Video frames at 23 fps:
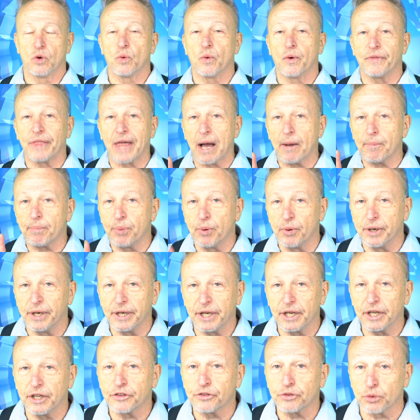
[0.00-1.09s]
without
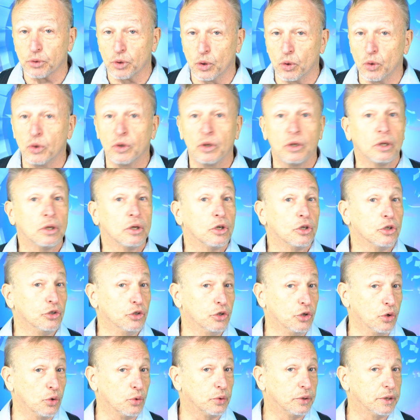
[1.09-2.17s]
putting it through
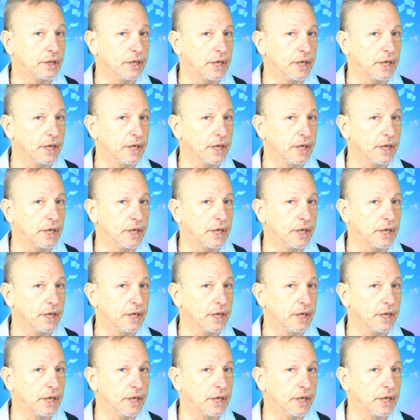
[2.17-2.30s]
Newt